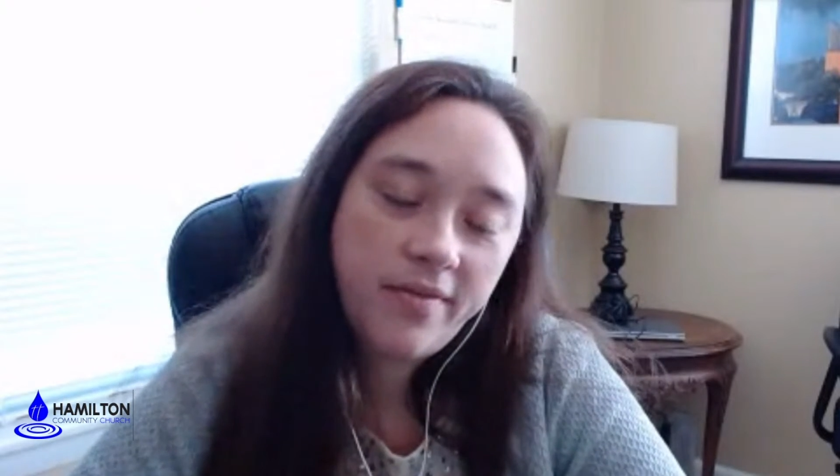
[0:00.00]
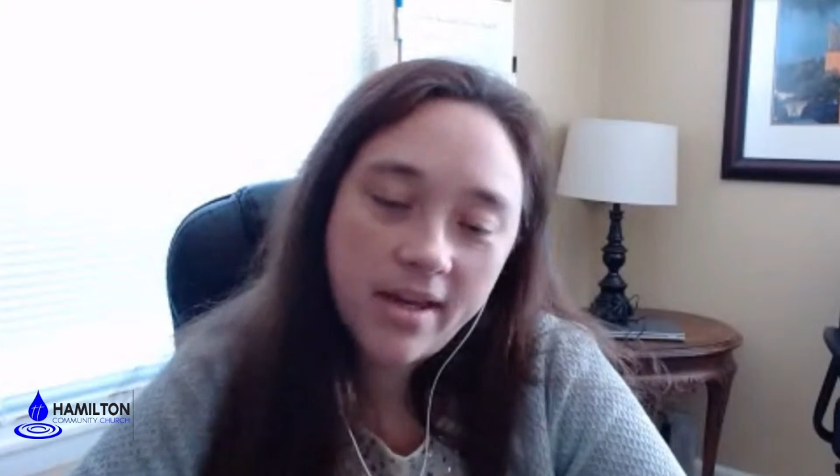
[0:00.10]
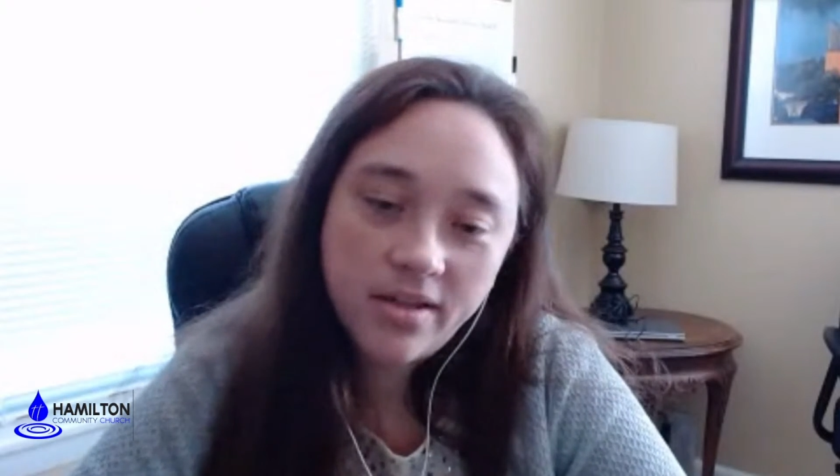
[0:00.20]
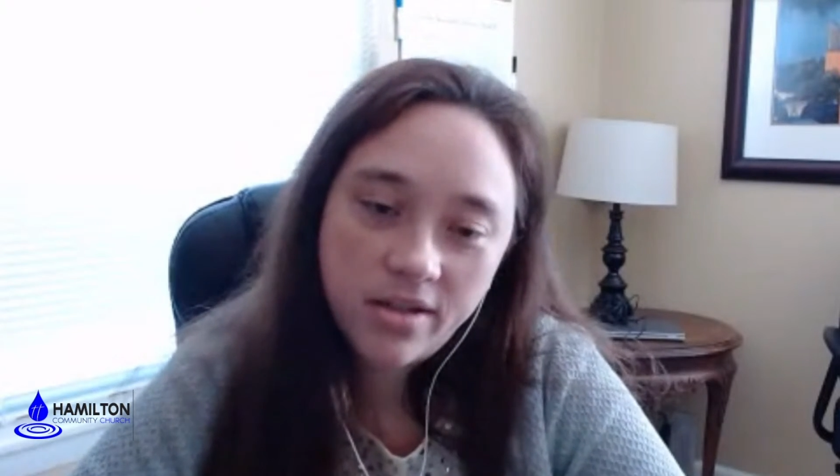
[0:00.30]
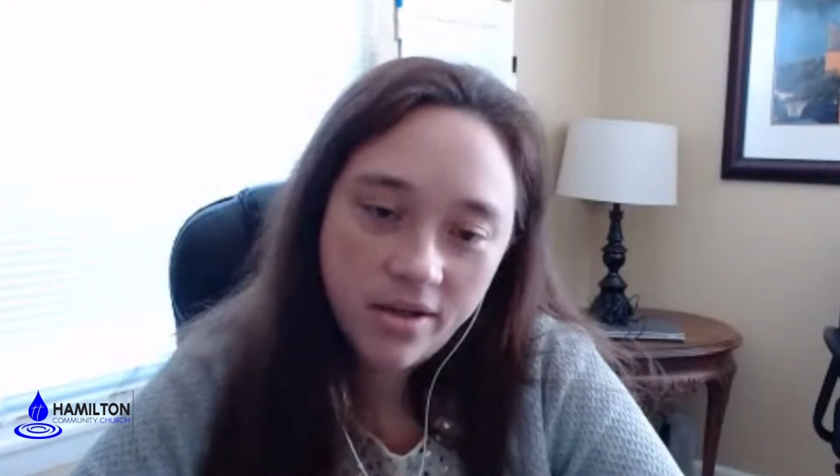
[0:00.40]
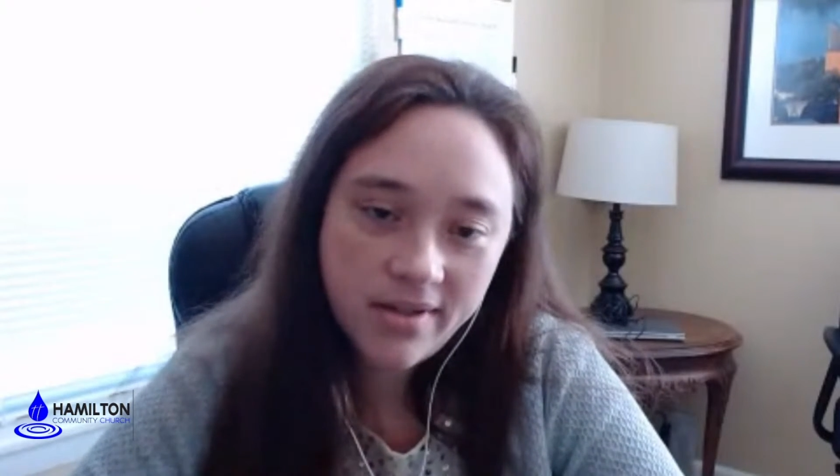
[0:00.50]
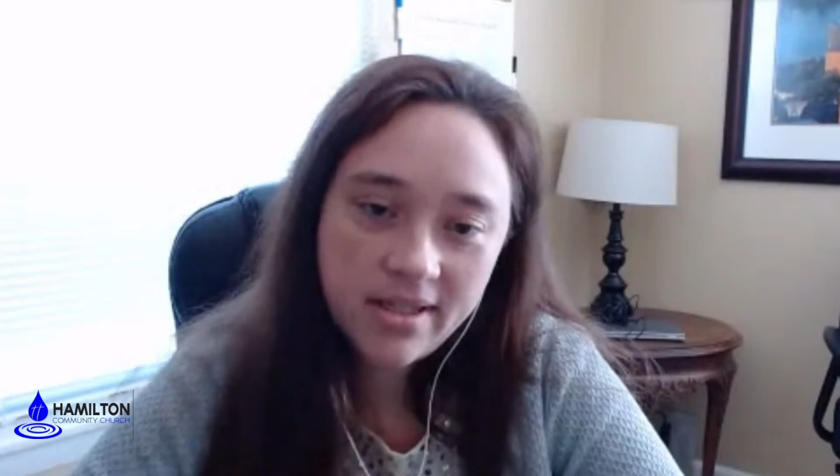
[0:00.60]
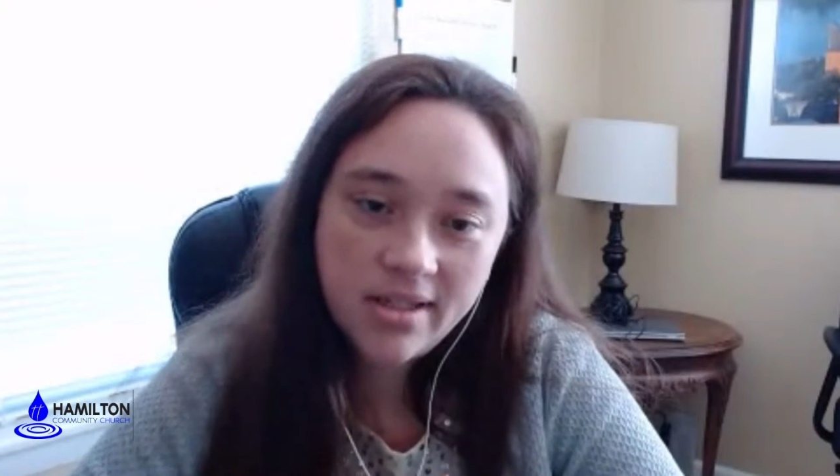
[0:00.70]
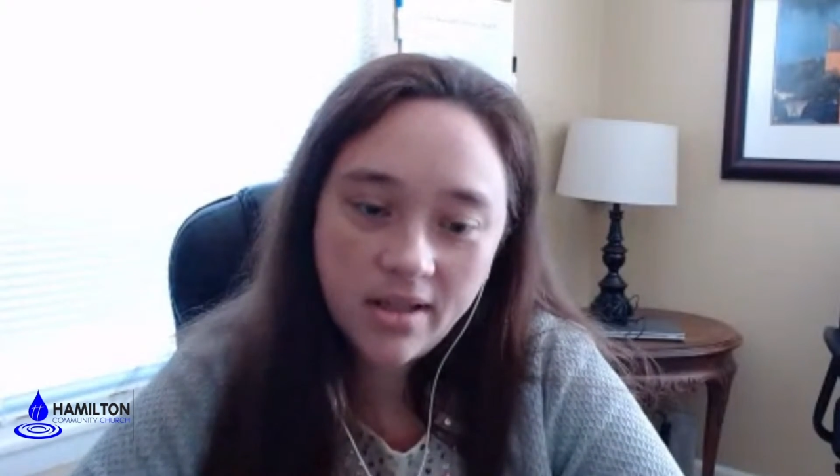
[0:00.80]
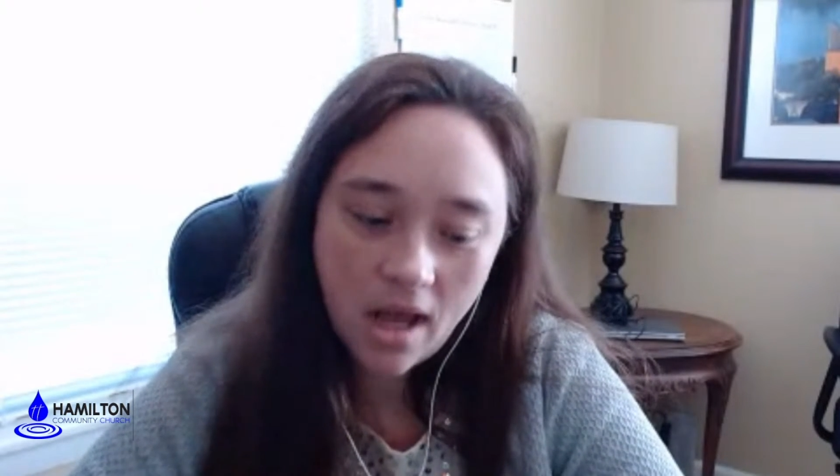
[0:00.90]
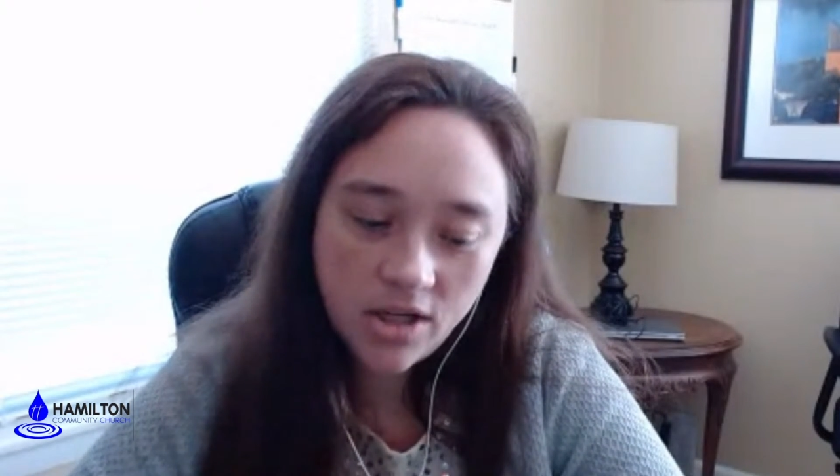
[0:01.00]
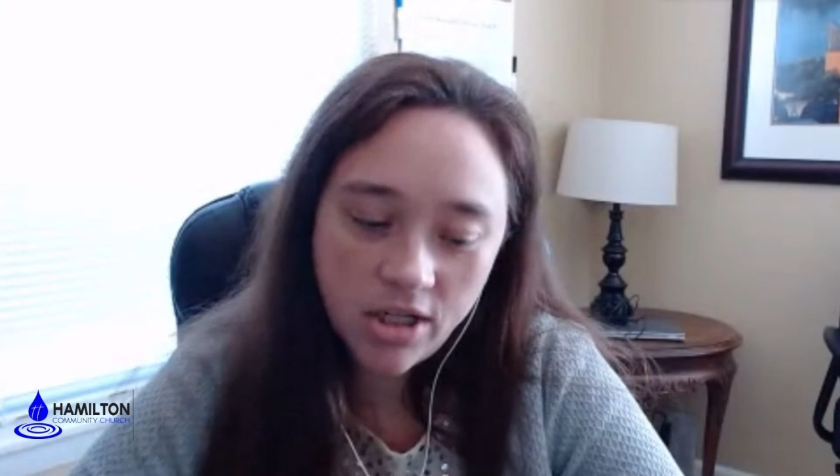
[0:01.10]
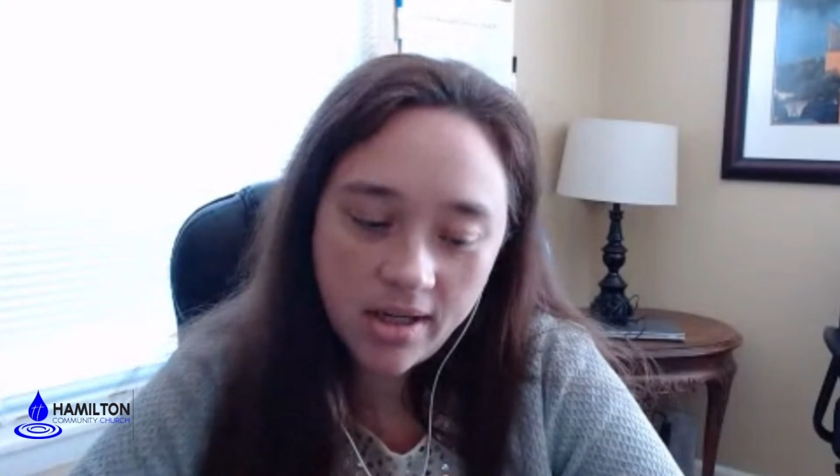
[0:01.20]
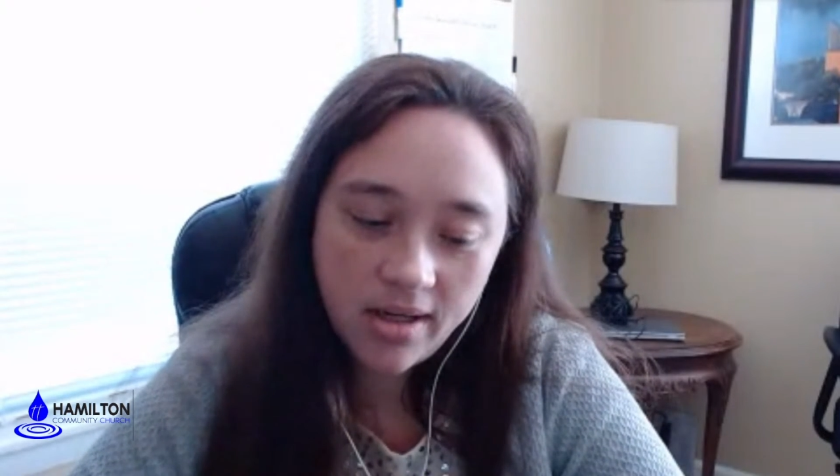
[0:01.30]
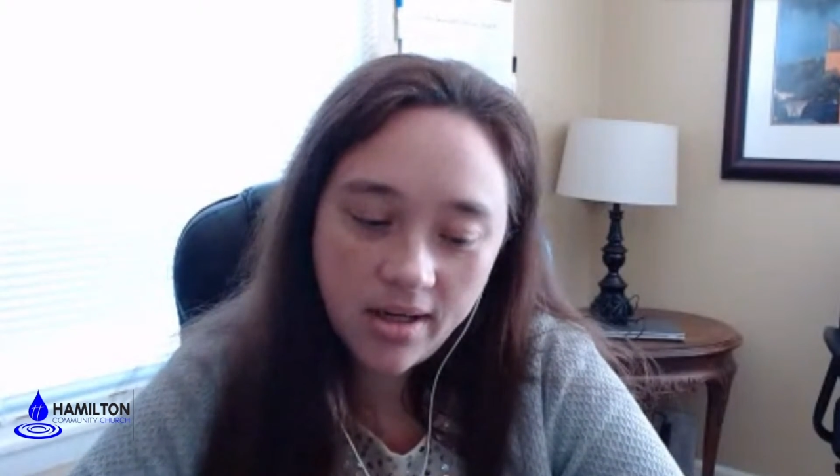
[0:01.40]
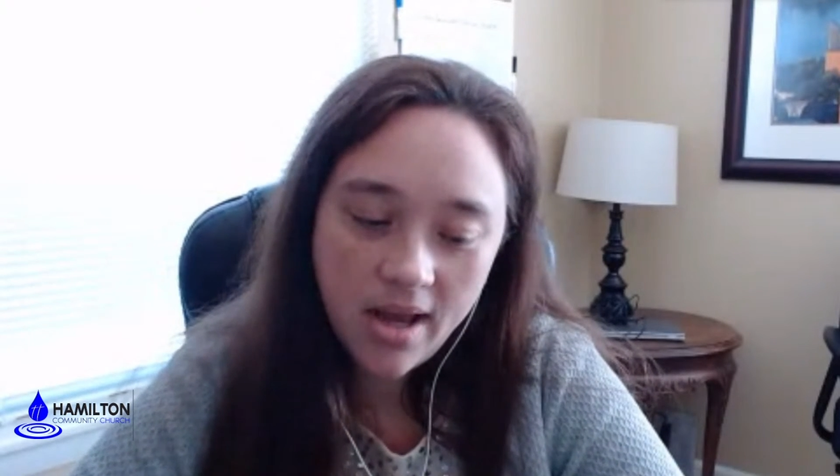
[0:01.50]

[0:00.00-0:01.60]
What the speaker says: guest services and lodging.